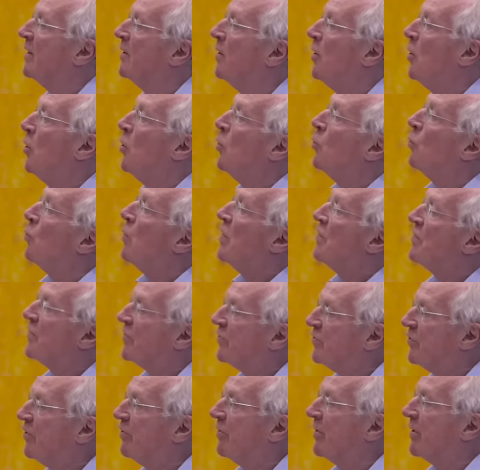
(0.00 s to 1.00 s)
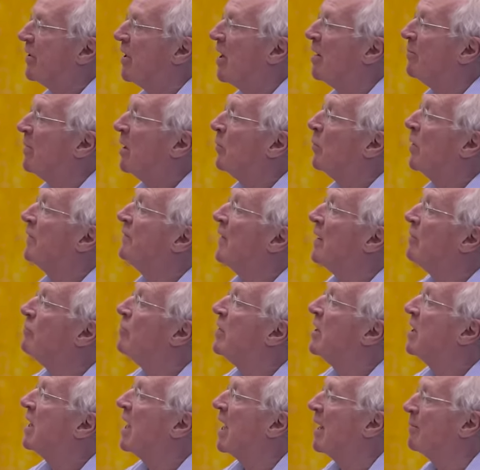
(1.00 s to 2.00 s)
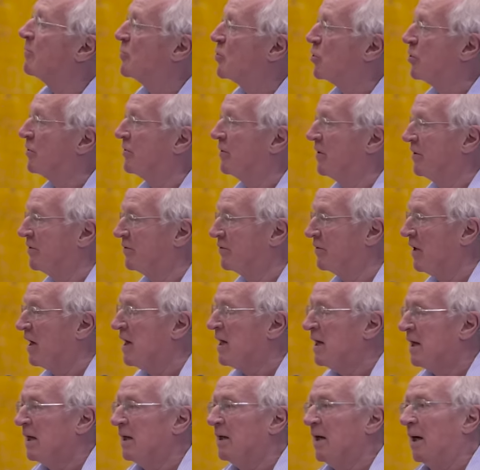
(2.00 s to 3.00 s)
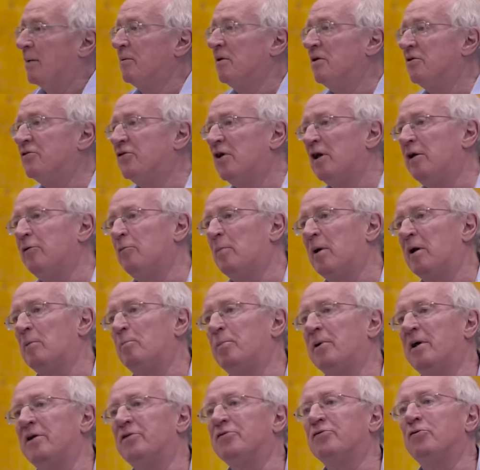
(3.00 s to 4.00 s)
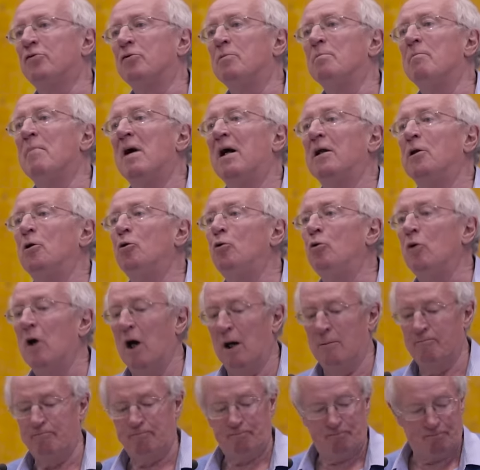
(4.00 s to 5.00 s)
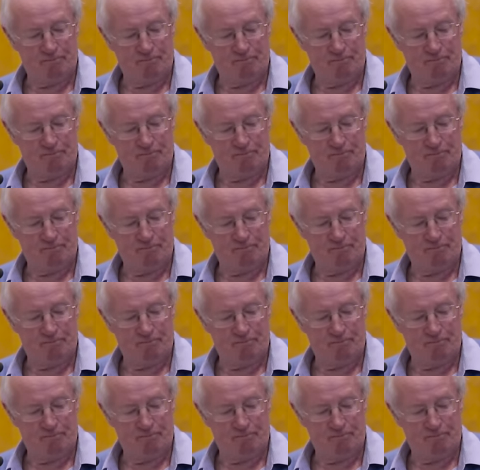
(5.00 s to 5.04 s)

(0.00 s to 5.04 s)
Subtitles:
in with the Syrian army when they recaptured this. I'm going to tell you about a place called Malula.